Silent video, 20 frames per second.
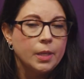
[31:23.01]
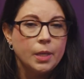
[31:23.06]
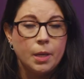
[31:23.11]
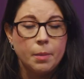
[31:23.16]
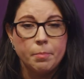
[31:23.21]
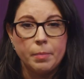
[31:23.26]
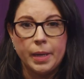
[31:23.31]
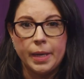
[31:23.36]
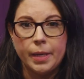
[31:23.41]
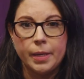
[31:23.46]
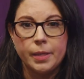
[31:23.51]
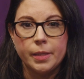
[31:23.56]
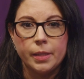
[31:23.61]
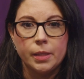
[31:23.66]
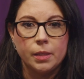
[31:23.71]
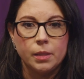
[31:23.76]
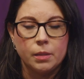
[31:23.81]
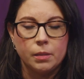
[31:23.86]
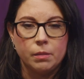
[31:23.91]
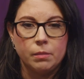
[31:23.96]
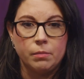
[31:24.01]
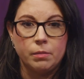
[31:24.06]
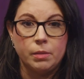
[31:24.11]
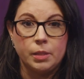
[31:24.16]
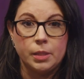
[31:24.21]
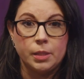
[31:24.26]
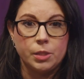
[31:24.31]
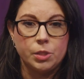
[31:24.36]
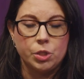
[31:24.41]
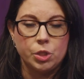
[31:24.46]
made
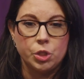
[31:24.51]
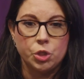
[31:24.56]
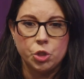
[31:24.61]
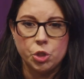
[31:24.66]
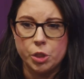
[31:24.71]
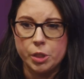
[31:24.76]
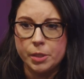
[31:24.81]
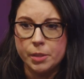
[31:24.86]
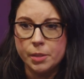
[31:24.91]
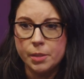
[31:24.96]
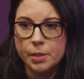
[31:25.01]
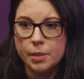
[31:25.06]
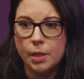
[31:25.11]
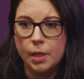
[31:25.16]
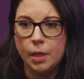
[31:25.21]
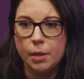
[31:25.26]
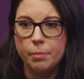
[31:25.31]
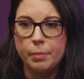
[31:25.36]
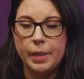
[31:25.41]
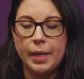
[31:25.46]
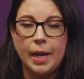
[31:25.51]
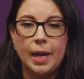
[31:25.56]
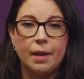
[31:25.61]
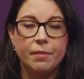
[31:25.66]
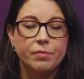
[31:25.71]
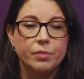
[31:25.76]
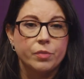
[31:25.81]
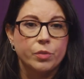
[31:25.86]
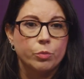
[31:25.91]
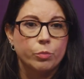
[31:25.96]
the decisions on
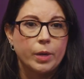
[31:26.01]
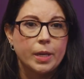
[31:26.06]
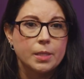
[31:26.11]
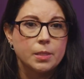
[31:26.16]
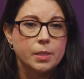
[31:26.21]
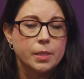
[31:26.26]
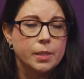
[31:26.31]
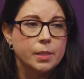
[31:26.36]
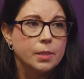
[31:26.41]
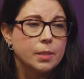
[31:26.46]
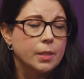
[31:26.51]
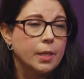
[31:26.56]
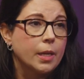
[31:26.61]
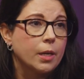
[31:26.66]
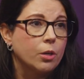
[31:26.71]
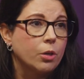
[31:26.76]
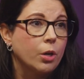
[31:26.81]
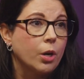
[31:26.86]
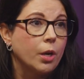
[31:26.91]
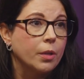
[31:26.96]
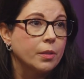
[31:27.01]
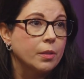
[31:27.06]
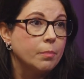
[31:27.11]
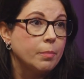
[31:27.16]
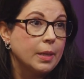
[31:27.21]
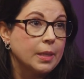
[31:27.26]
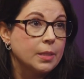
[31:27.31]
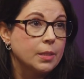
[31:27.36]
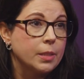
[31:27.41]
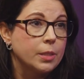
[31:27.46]
behalf of the residents that are on the
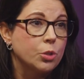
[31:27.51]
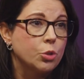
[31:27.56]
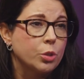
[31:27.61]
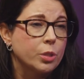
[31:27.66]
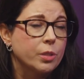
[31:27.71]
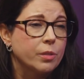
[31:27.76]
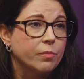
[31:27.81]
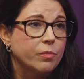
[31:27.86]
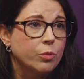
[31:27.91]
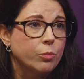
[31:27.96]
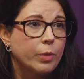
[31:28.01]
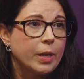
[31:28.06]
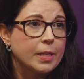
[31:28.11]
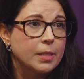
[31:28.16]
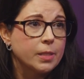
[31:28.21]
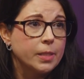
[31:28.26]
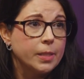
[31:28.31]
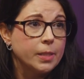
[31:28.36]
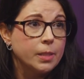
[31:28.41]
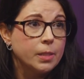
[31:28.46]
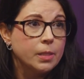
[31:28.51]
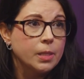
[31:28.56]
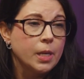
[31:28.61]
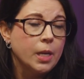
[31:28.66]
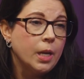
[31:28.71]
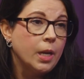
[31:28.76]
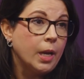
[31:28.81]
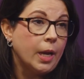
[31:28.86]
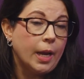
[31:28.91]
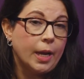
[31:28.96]
best interest of the residents,
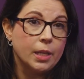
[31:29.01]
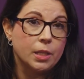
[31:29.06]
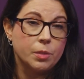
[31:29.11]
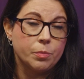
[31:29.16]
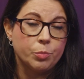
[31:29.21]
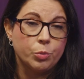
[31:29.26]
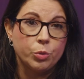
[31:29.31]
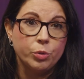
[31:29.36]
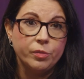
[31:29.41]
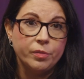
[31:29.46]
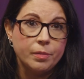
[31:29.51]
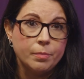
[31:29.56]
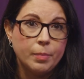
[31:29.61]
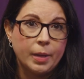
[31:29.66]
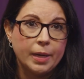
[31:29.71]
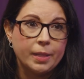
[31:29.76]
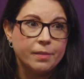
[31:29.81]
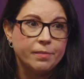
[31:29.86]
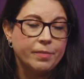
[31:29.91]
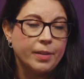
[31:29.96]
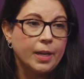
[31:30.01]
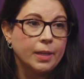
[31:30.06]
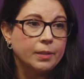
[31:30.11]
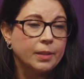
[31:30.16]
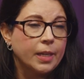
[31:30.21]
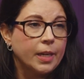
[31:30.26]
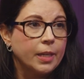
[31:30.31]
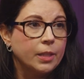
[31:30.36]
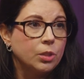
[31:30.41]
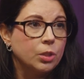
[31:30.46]
as proven by the fact
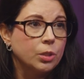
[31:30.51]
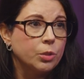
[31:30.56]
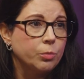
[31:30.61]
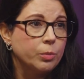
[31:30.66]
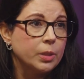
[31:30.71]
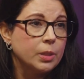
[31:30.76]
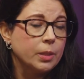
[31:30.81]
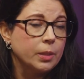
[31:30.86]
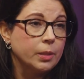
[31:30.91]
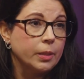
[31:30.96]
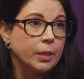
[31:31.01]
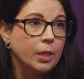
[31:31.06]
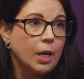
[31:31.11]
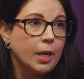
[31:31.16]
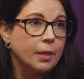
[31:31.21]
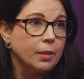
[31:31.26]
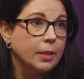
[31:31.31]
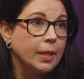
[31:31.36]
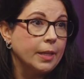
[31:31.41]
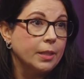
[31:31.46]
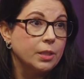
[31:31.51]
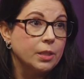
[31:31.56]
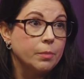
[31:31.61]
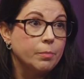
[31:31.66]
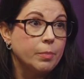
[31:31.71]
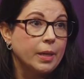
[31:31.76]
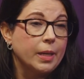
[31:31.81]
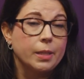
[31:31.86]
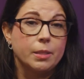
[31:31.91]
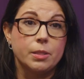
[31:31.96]
that I just recently got elected
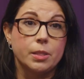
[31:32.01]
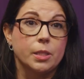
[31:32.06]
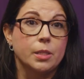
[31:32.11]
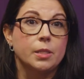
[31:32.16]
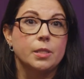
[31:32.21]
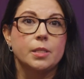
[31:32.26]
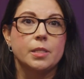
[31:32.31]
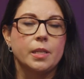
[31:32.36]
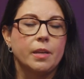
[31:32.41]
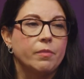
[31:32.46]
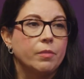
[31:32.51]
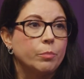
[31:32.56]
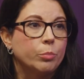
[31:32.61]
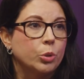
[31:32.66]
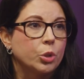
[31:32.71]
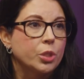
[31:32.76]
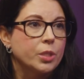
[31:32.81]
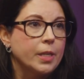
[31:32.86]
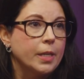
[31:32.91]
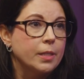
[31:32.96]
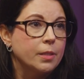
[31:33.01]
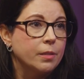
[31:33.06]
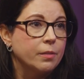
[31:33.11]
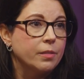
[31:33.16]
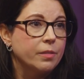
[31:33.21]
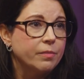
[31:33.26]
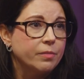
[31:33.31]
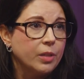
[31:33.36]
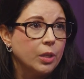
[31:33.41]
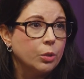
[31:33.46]
by 67% of
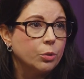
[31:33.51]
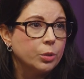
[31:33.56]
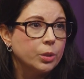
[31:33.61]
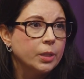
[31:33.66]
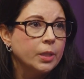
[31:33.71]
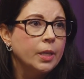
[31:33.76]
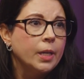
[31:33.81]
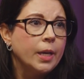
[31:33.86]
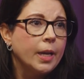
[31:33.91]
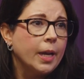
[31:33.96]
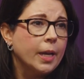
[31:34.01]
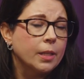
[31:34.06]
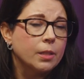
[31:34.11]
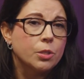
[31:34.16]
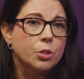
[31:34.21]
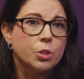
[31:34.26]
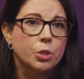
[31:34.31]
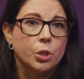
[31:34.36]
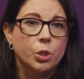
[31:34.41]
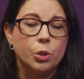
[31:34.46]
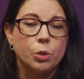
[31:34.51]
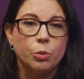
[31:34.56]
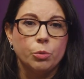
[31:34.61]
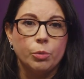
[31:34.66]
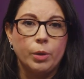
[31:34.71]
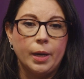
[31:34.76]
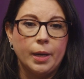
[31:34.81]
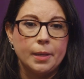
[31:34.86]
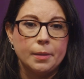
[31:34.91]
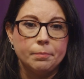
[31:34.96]
the vote. And
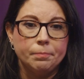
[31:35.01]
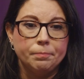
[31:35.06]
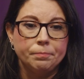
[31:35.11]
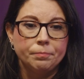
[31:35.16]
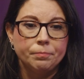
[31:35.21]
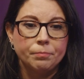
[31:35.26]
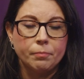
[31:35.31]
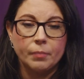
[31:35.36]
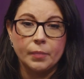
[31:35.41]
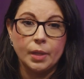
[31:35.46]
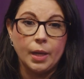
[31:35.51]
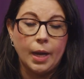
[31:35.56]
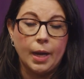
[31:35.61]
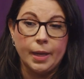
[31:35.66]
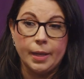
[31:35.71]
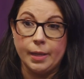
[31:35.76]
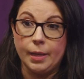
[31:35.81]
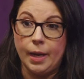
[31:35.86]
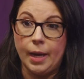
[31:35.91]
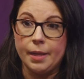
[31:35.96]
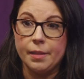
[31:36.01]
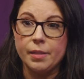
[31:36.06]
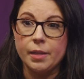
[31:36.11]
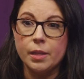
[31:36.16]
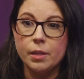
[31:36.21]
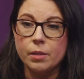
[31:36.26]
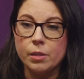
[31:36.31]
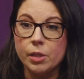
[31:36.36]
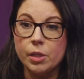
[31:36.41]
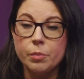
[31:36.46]
so I
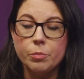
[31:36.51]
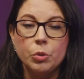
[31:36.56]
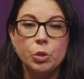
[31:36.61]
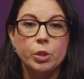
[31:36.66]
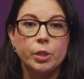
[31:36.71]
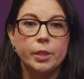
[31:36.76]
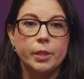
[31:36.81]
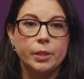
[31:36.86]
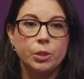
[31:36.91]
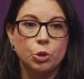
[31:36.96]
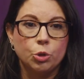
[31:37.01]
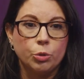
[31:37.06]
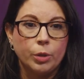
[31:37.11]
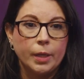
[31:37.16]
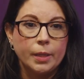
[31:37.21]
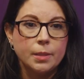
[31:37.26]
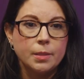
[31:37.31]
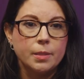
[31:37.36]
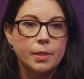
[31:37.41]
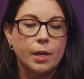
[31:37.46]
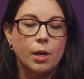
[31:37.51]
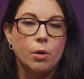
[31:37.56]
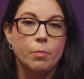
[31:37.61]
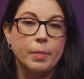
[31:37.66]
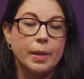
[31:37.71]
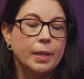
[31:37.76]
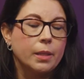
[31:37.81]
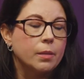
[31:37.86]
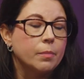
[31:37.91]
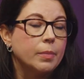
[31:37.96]
think the community trusts that I'll
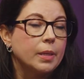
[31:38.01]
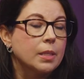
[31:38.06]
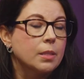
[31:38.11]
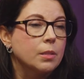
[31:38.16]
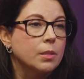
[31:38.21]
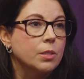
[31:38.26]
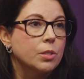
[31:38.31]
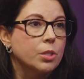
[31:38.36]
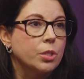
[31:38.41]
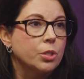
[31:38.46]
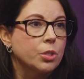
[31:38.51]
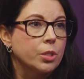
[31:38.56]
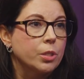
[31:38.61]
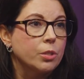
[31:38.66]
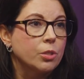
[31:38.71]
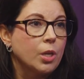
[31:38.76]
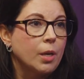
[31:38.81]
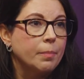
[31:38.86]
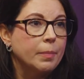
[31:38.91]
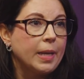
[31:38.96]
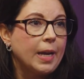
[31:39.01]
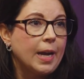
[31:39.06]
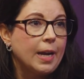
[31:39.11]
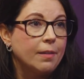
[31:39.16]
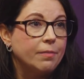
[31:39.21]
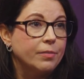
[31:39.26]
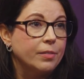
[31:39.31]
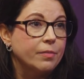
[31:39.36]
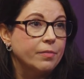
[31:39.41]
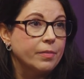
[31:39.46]
make the best decisions on
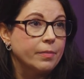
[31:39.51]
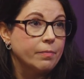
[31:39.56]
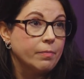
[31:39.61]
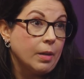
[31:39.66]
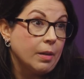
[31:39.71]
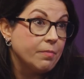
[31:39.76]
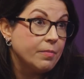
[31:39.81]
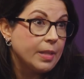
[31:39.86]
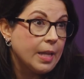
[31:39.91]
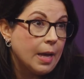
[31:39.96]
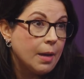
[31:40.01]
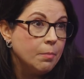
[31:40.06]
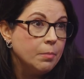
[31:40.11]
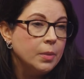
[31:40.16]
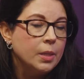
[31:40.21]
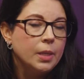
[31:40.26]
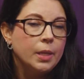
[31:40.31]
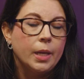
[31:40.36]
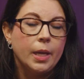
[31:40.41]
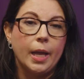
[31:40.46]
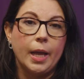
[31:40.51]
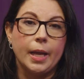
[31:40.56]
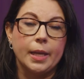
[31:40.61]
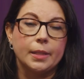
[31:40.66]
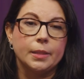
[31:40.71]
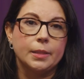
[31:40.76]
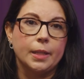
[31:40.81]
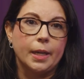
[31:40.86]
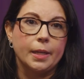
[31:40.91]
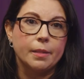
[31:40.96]
behalf of them.
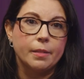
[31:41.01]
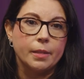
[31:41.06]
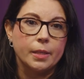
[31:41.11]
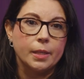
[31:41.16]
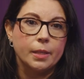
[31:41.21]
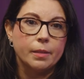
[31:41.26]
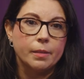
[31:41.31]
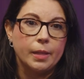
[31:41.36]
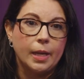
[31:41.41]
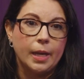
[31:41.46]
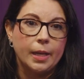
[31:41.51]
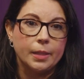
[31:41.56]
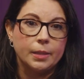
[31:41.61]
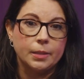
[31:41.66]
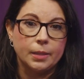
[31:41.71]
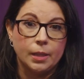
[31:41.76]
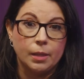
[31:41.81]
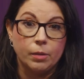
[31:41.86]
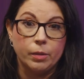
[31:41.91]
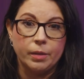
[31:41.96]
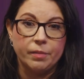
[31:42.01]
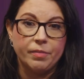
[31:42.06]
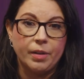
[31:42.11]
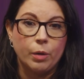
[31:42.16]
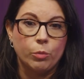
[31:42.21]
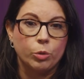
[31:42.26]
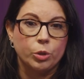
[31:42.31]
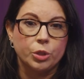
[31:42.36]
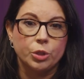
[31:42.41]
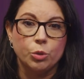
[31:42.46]
And I think that if I
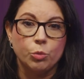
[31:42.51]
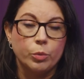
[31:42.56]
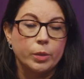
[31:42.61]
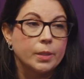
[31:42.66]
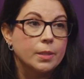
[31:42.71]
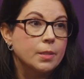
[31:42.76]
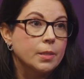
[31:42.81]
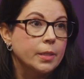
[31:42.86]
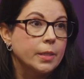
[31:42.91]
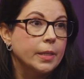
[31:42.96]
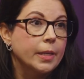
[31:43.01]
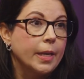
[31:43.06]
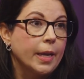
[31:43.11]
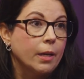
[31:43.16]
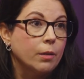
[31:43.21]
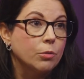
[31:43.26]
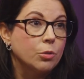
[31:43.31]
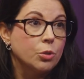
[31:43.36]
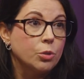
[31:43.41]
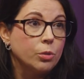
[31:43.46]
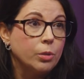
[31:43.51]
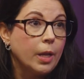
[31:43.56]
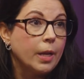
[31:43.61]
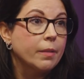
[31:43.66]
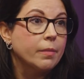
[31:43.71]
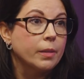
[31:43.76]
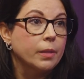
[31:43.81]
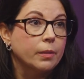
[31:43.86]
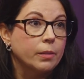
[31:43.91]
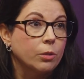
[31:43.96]
were to win city council, I
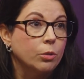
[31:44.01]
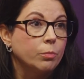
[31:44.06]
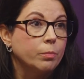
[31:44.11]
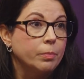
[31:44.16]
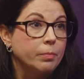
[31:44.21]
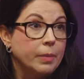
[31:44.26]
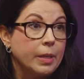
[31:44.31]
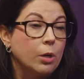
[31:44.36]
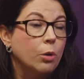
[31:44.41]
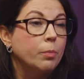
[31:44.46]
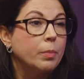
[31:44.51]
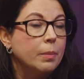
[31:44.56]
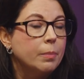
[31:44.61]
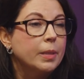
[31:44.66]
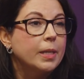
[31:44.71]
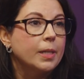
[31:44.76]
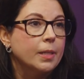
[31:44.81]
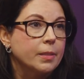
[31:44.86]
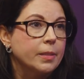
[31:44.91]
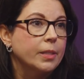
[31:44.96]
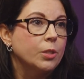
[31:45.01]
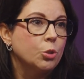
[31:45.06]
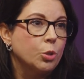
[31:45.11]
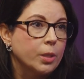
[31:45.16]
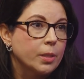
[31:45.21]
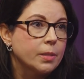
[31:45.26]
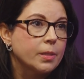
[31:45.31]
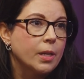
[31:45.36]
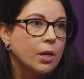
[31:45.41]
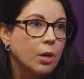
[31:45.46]
think it'll be because they
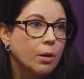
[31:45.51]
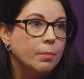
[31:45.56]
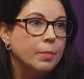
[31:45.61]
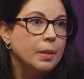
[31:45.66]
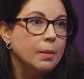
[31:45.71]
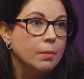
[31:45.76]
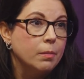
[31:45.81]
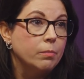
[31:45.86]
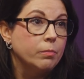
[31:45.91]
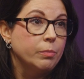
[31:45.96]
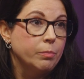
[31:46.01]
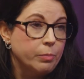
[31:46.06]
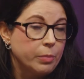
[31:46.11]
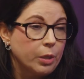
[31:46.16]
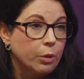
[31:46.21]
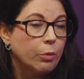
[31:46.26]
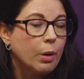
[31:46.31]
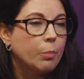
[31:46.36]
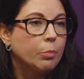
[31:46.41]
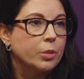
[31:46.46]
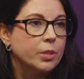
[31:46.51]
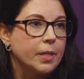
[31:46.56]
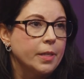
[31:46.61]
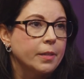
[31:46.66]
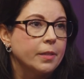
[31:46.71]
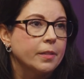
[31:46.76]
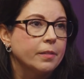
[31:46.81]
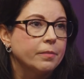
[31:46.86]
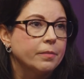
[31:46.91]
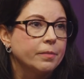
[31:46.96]
trust that I'll be their
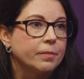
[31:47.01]
representative.